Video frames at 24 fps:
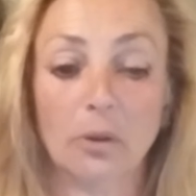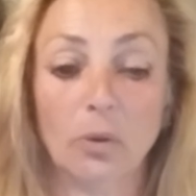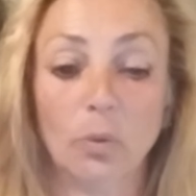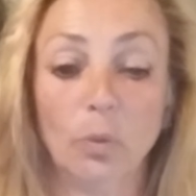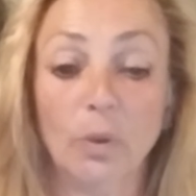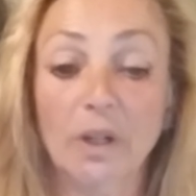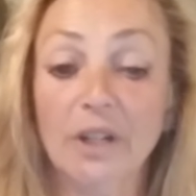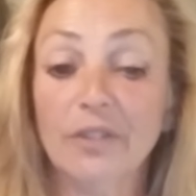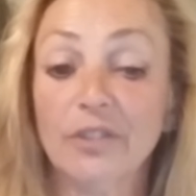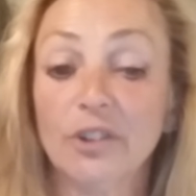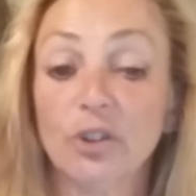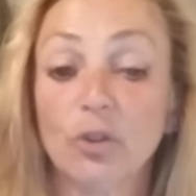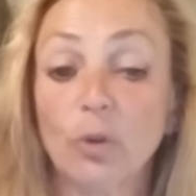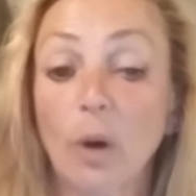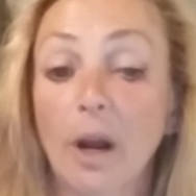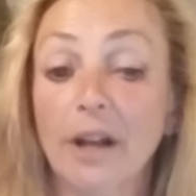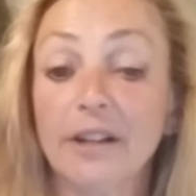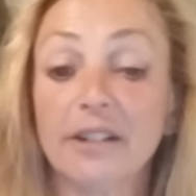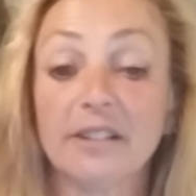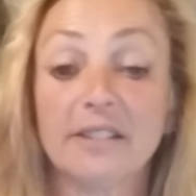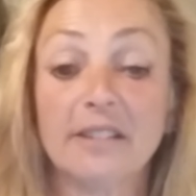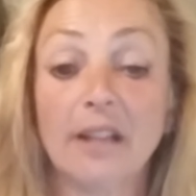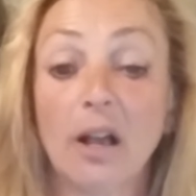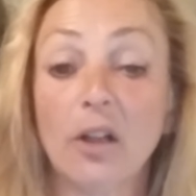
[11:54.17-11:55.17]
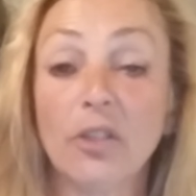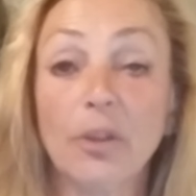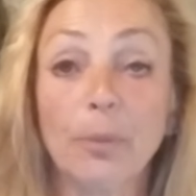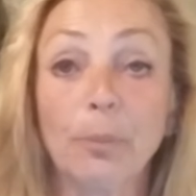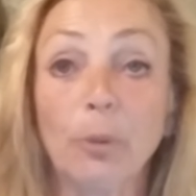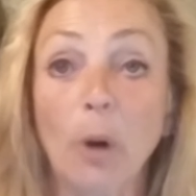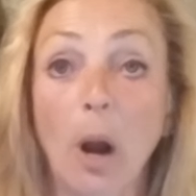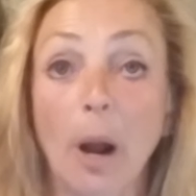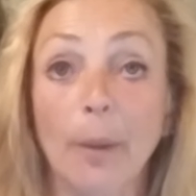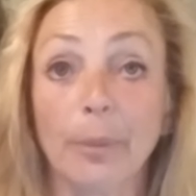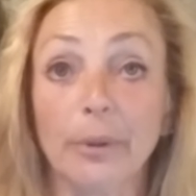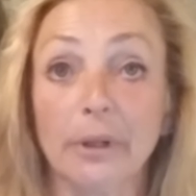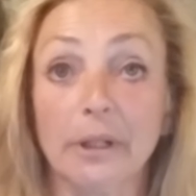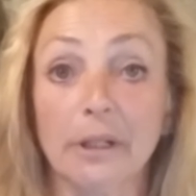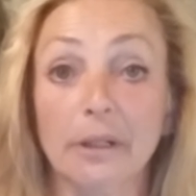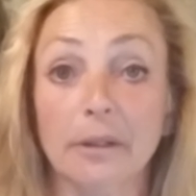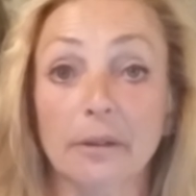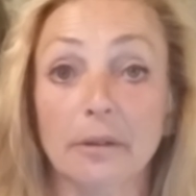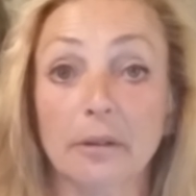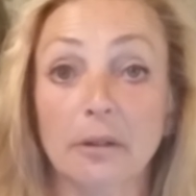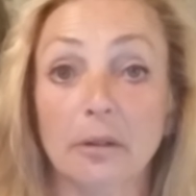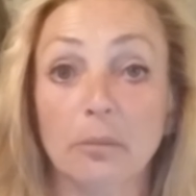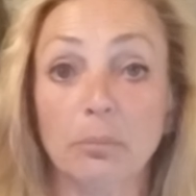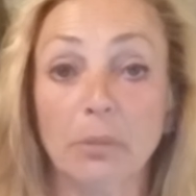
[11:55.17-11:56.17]
We even tried to sell the property,
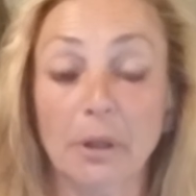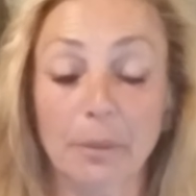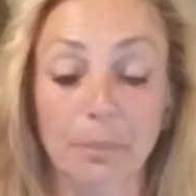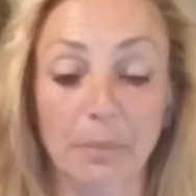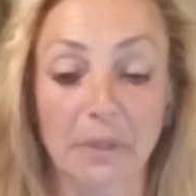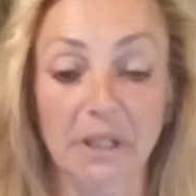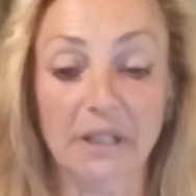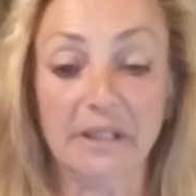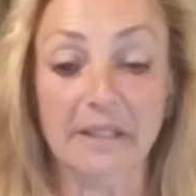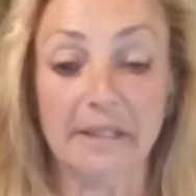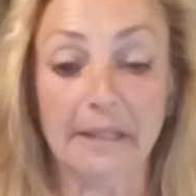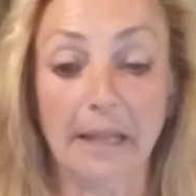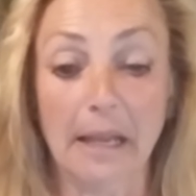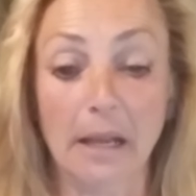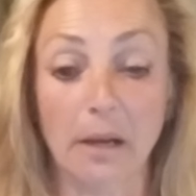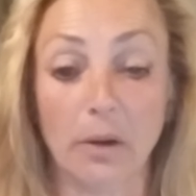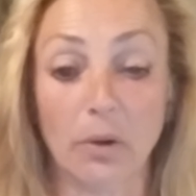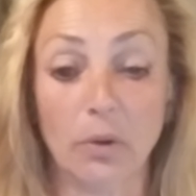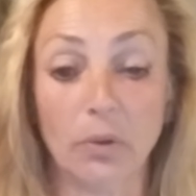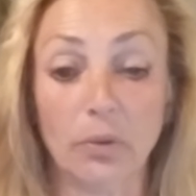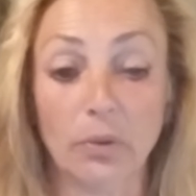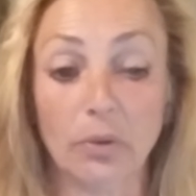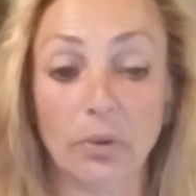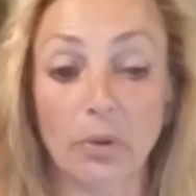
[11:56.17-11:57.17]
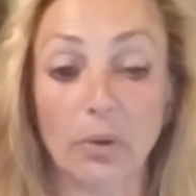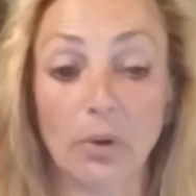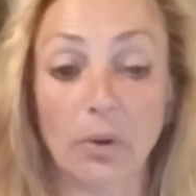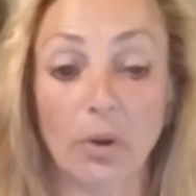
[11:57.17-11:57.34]
but mid-sale,